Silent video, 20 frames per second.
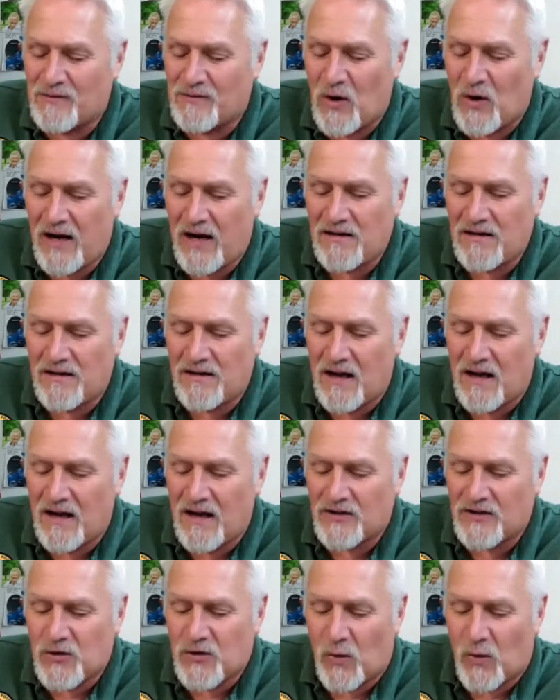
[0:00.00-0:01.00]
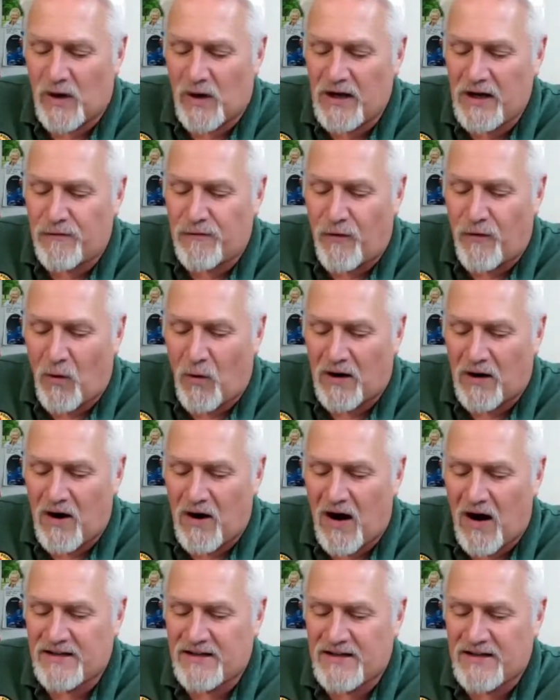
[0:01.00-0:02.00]
Graydon uh, 24
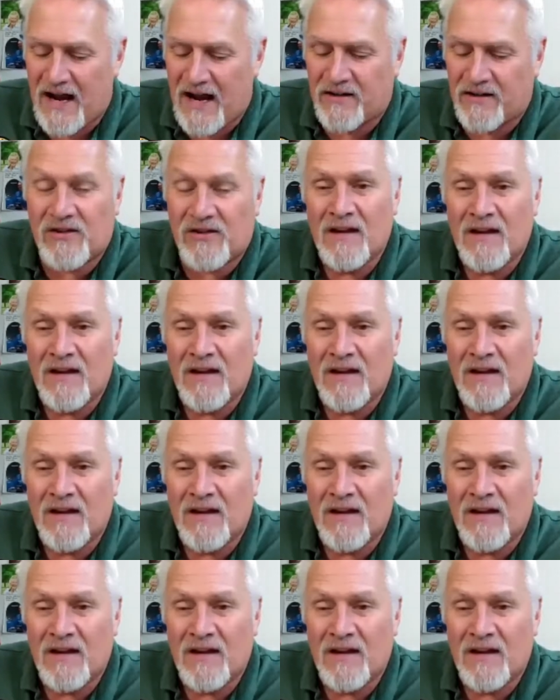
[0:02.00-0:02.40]
contacts.